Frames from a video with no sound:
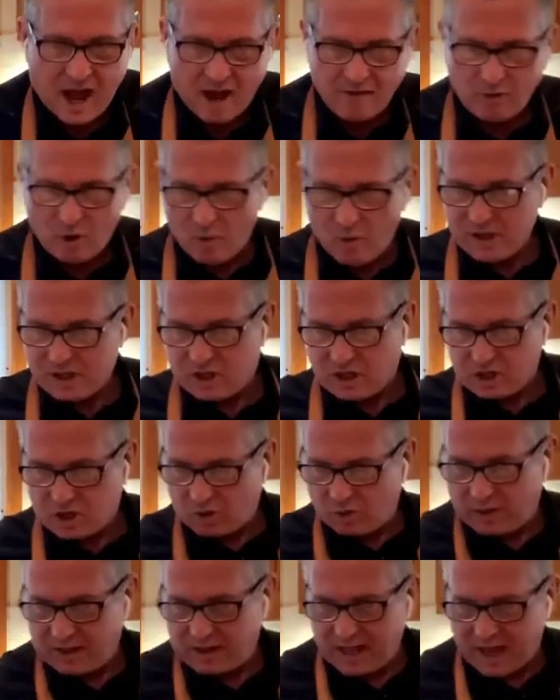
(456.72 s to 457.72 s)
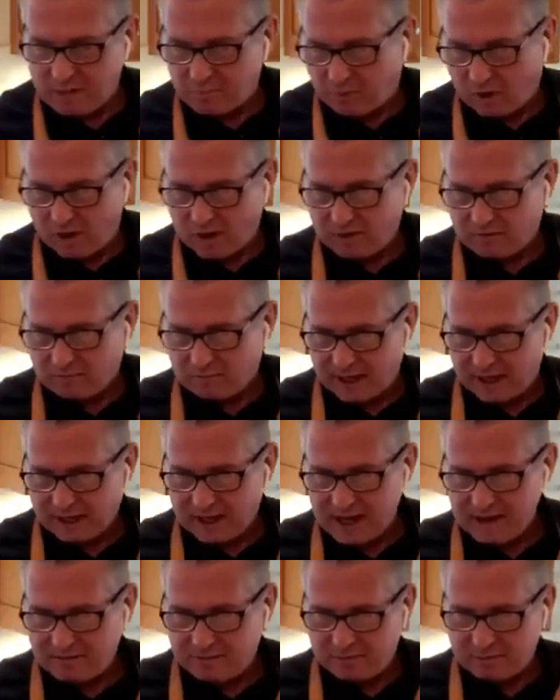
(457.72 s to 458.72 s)
I've always enjoyed that part of my
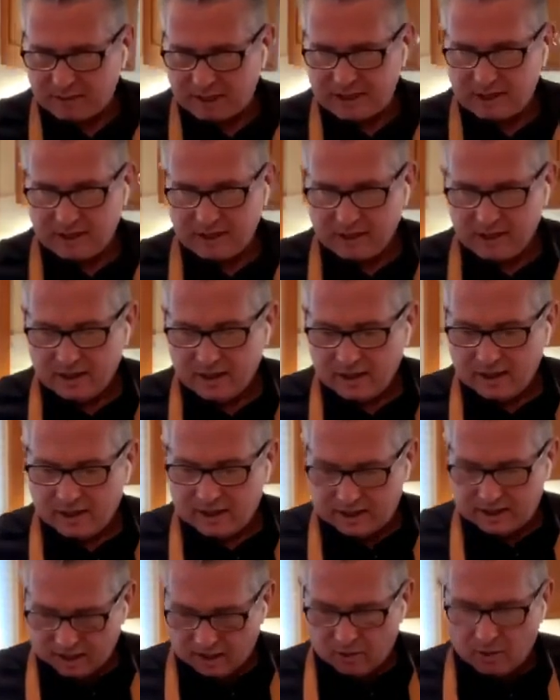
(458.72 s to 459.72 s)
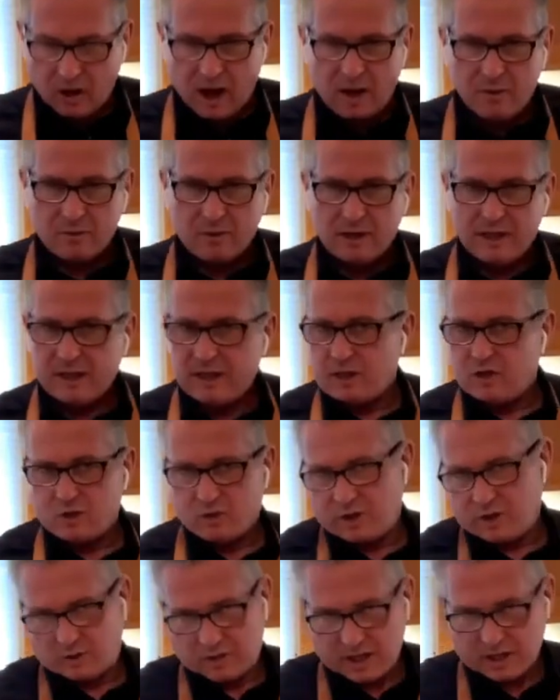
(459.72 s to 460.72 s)
life, but I really
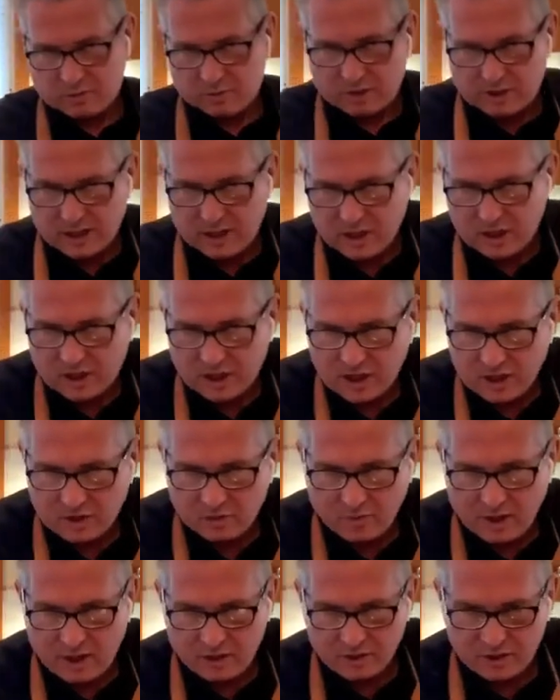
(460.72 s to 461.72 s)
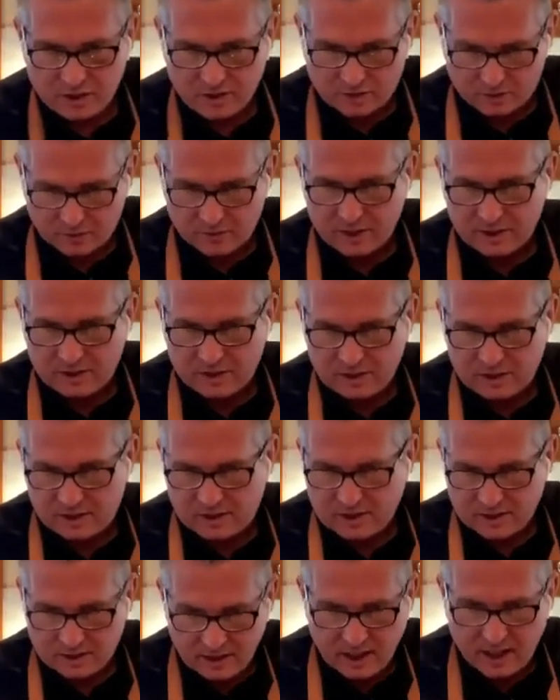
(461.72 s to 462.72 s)
enjoy transportation as well. So
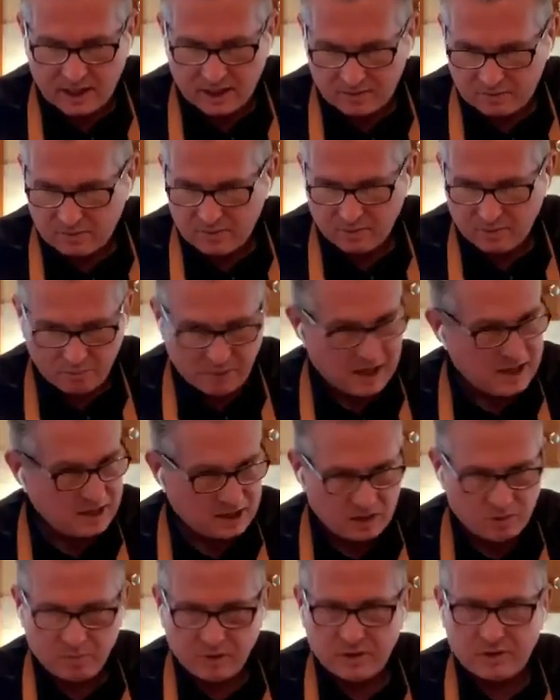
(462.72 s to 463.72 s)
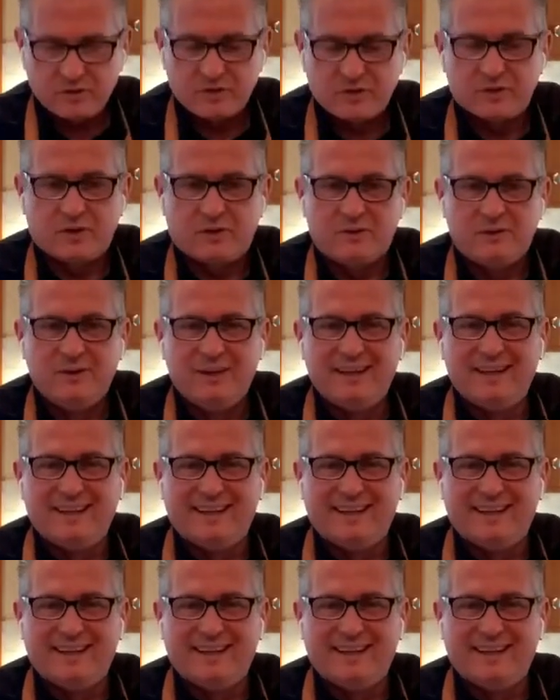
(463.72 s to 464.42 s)
and it pays the bills. So